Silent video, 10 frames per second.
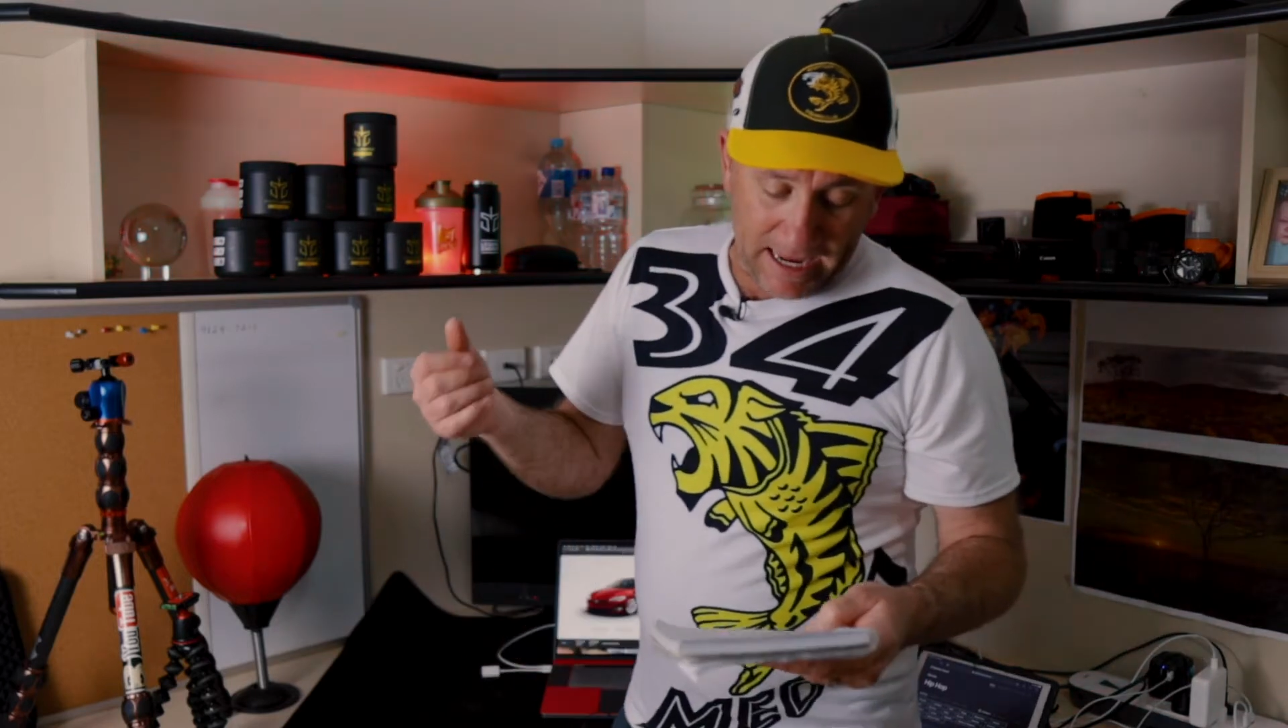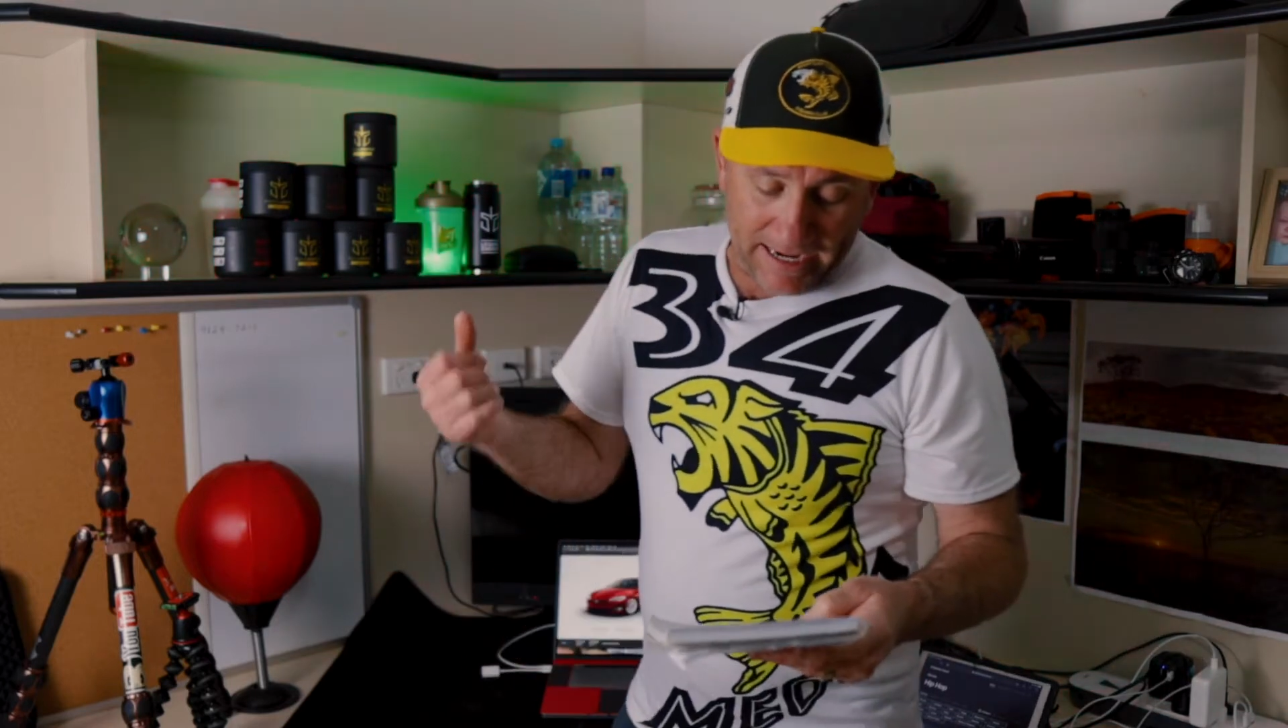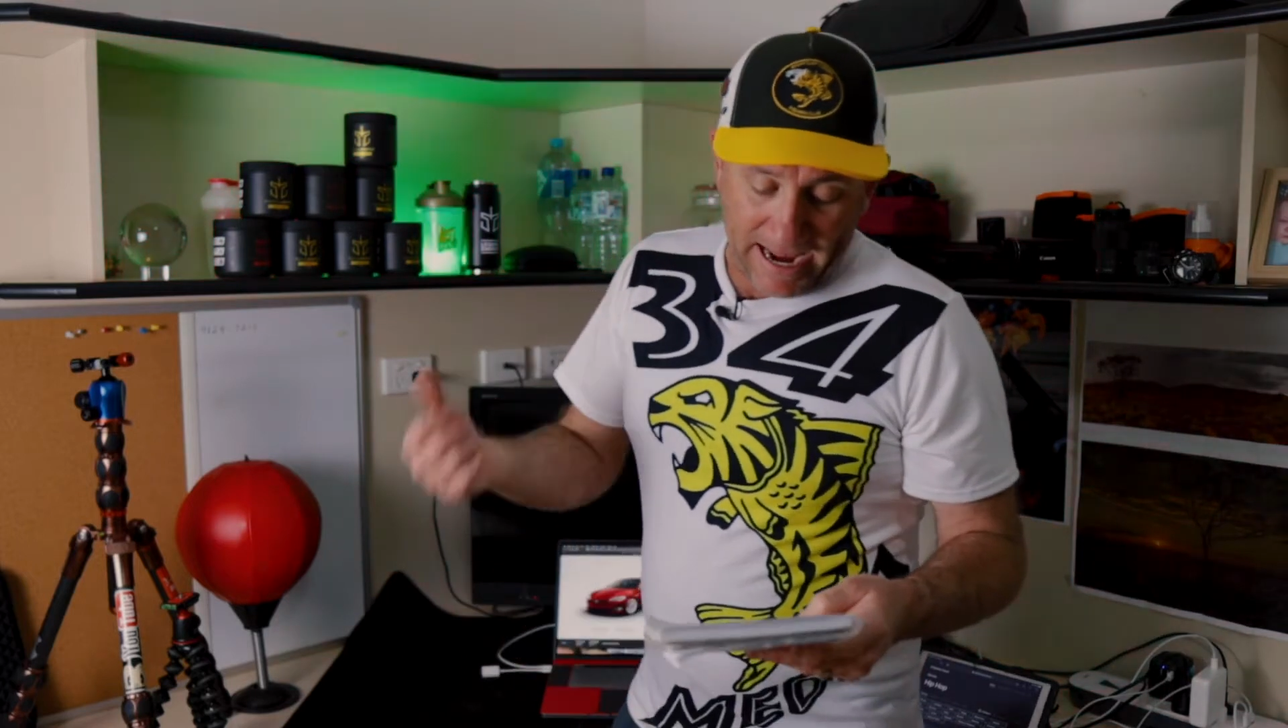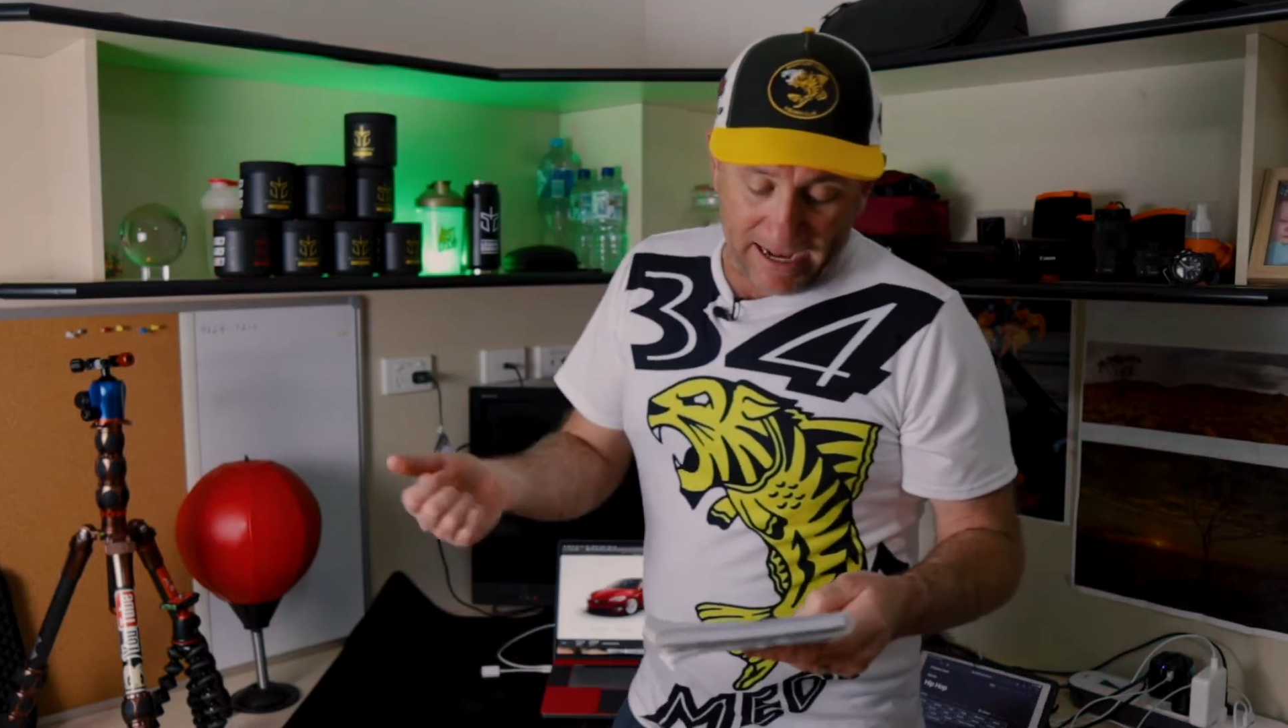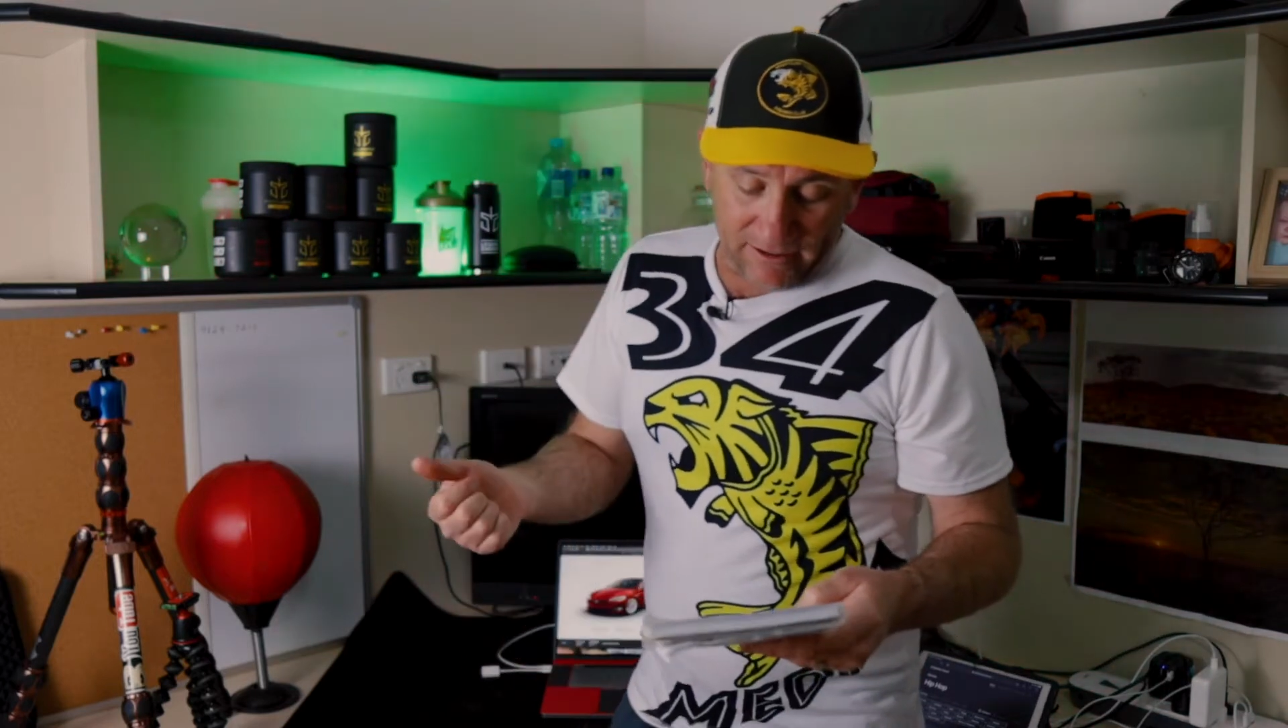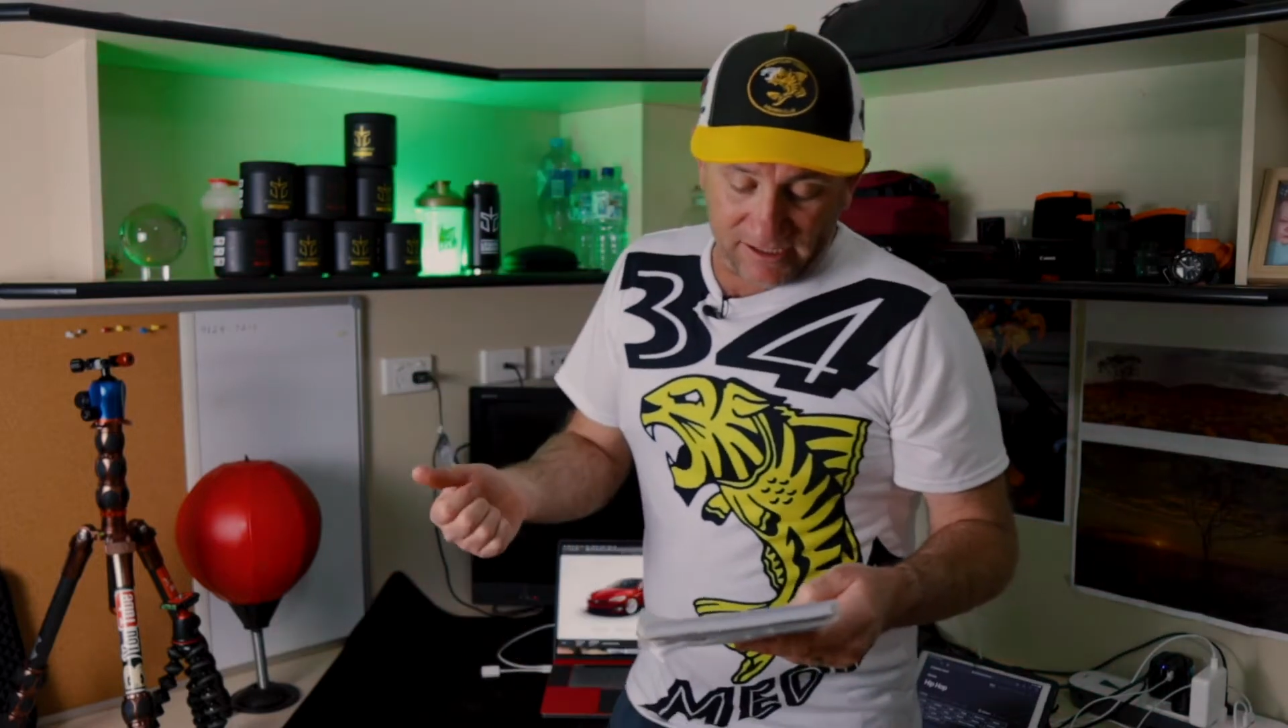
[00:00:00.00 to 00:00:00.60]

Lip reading: Now,